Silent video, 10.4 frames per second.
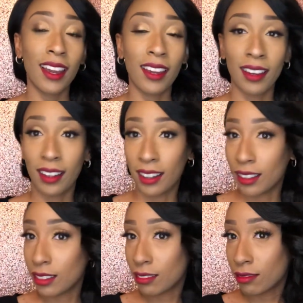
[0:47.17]

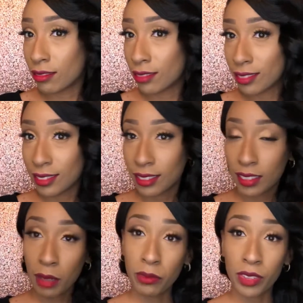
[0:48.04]
And
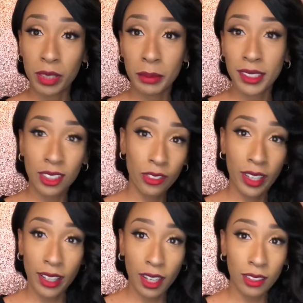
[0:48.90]
I'm feeling myself
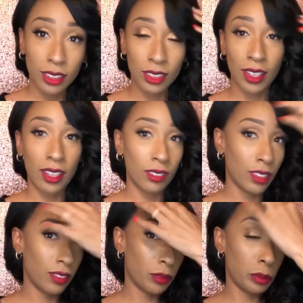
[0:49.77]
right now, so I
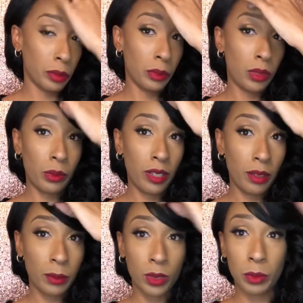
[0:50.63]
don't even remember what
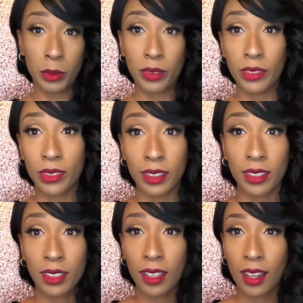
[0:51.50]
wig I'm supposed to be
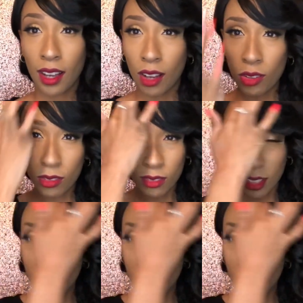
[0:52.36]
reviewing. Oh,